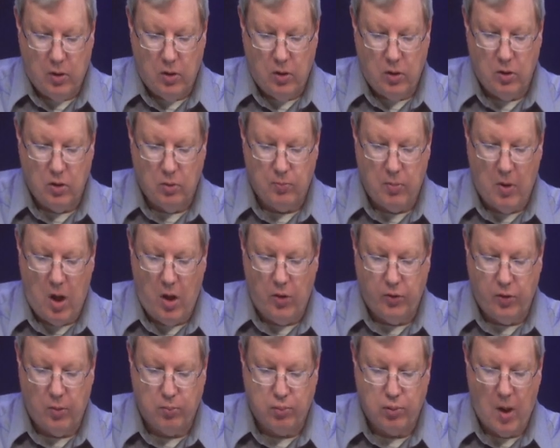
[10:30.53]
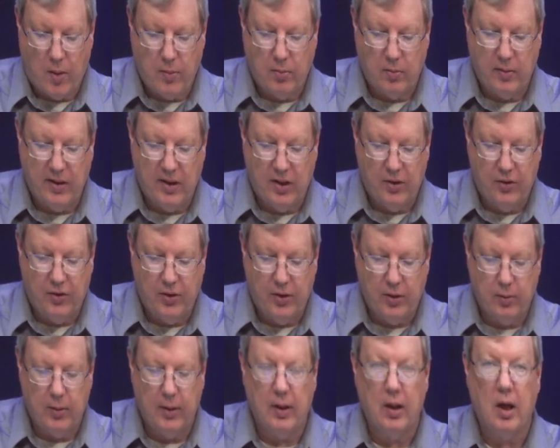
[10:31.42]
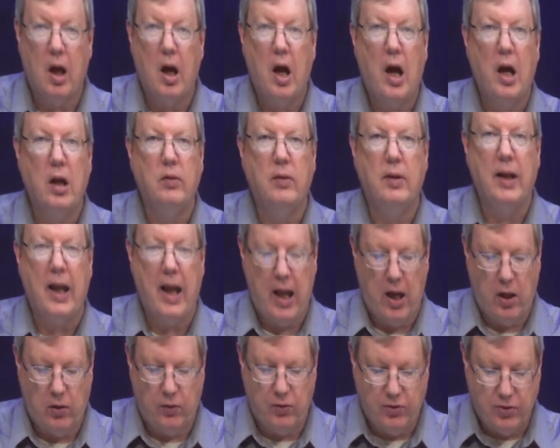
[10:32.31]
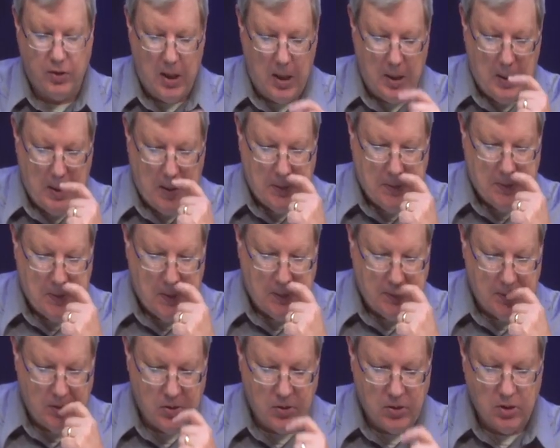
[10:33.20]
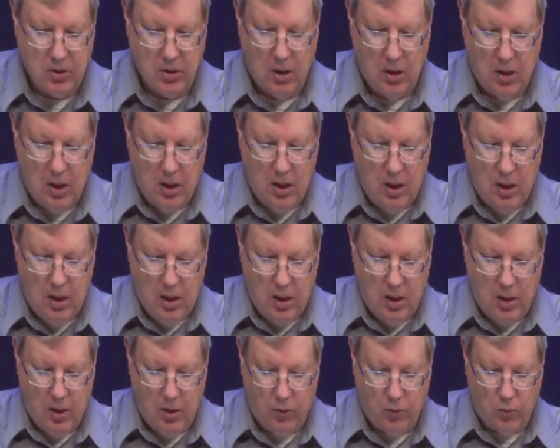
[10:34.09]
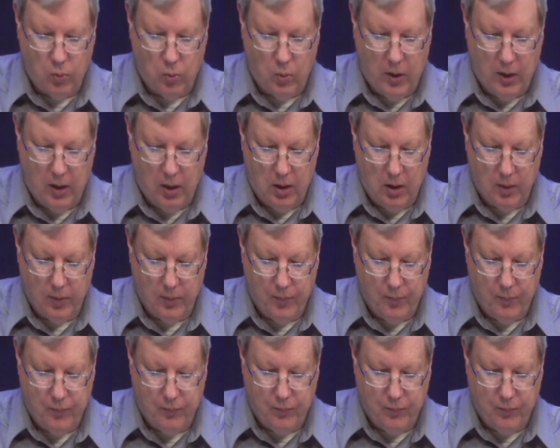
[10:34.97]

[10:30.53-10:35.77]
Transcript: You're also probably considering hiring out-of-state consultants as well.